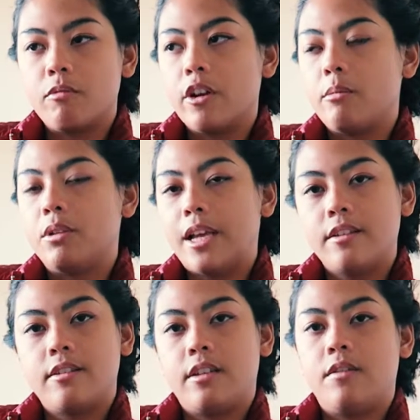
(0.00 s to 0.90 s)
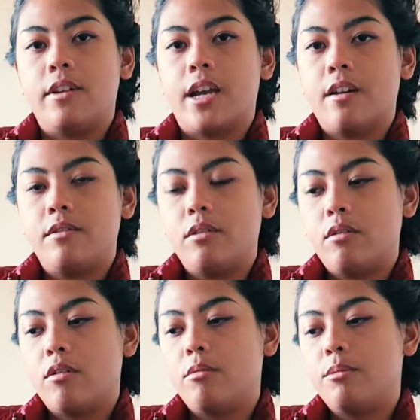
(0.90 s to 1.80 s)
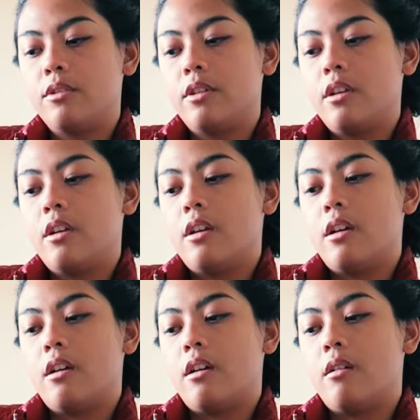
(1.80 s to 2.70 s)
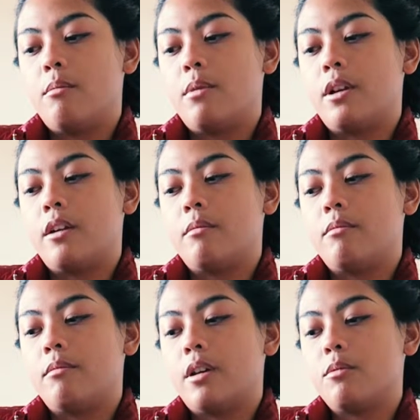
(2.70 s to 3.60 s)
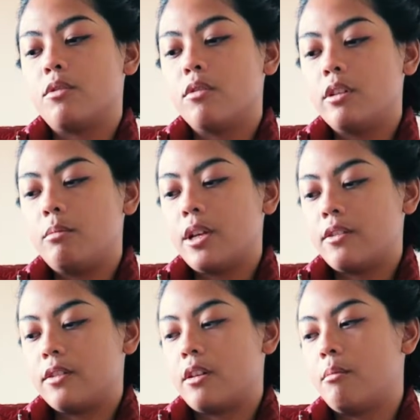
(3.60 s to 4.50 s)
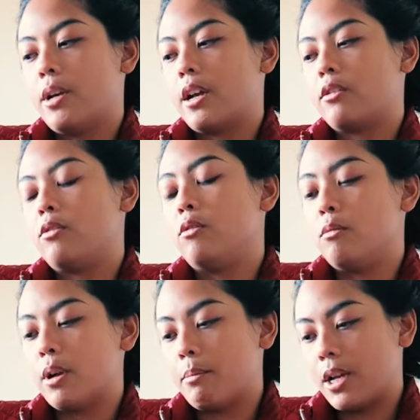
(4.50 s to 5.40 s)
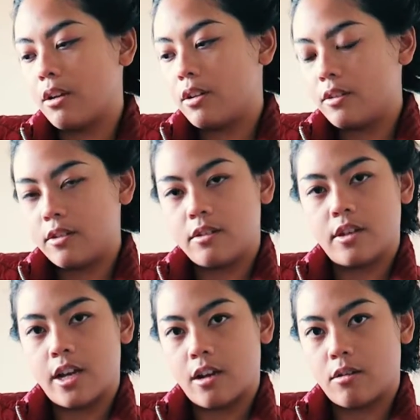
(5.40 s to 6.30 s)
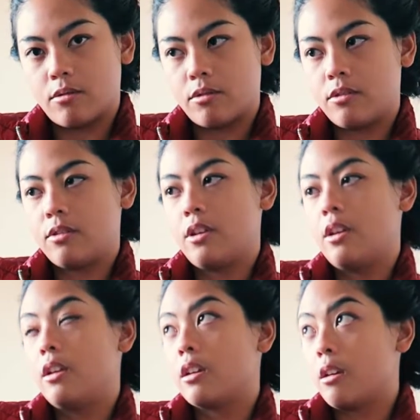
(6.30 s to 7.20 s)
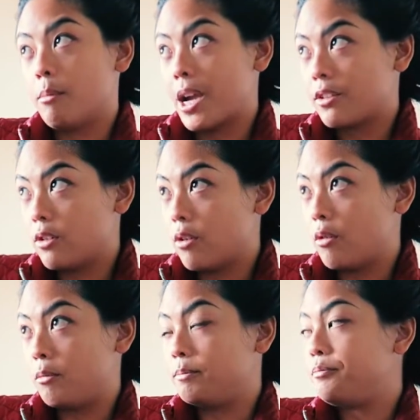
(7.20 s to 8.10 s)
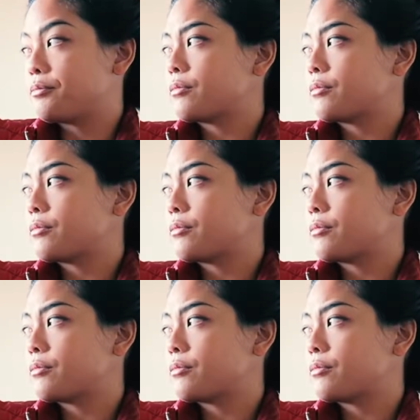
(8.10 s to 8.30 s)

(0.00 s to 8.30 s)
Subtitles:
I'm very blessed to even have two homes, but I'm certainly blessed to come back to my parents' house, come back to home.